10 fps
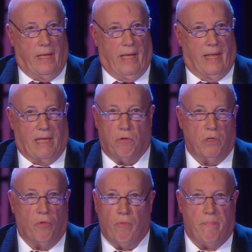and I
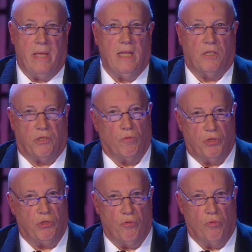couldn't repeat it so
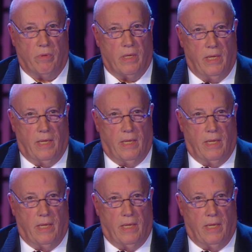soon.